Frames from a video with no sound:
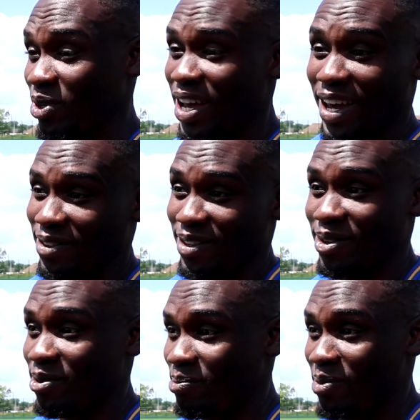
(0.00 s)
where I had
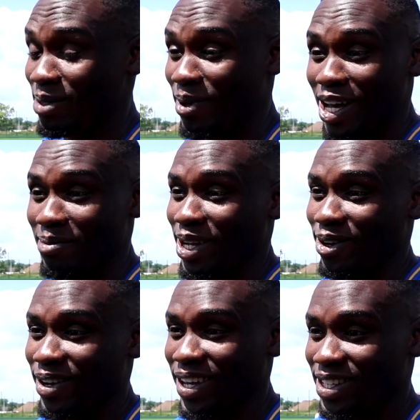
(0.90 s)
the best part of my
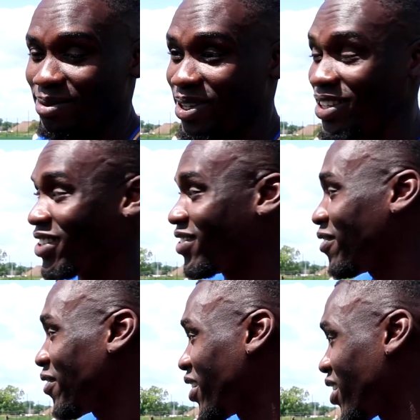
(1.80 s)
career, to be honest. I
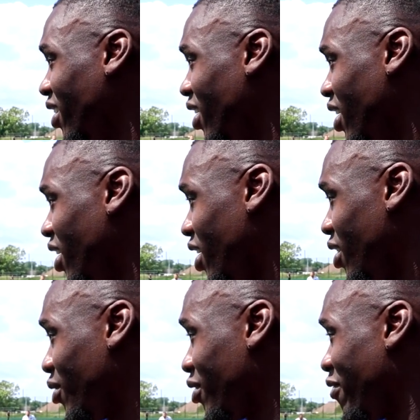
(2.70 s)
think
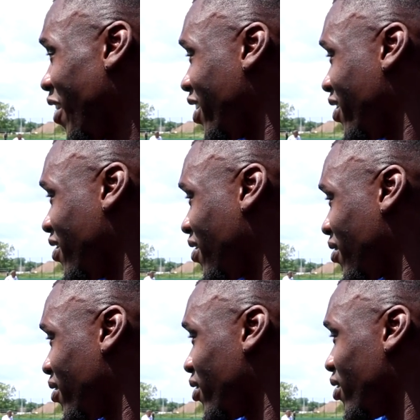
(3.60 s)
all the fans
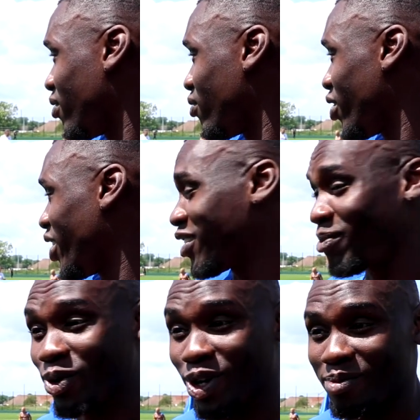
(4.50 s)
really
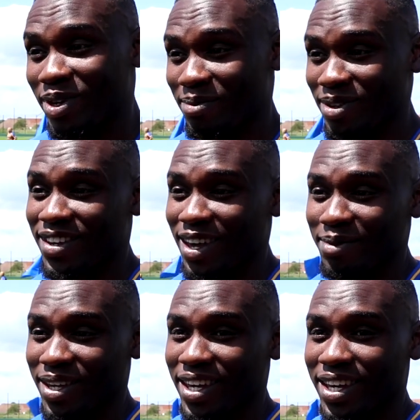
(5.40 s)
supported me in my time
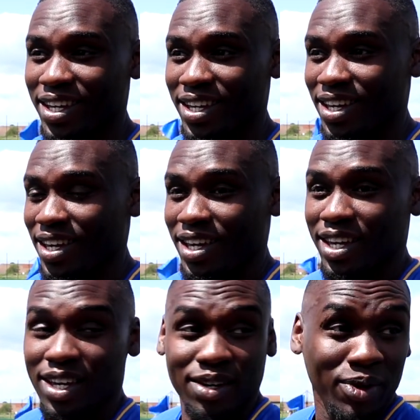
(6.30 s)
here.
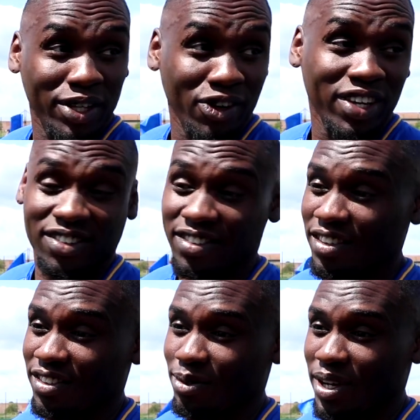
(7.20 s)
We had great
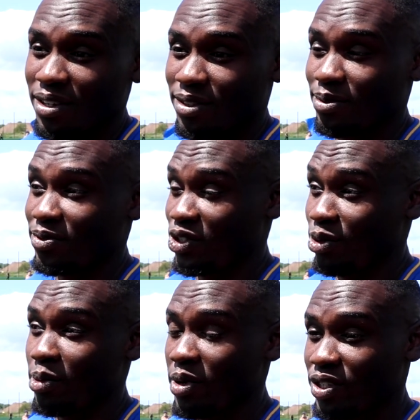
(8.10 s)
success as well with 2
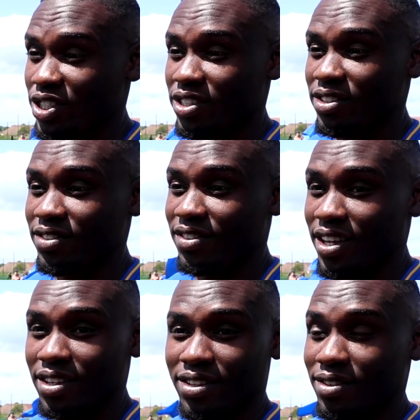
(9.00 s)
promotions,
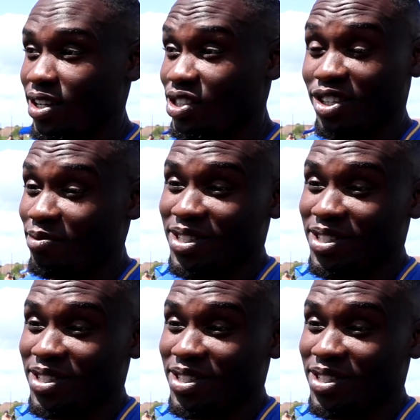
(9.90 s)
and I just love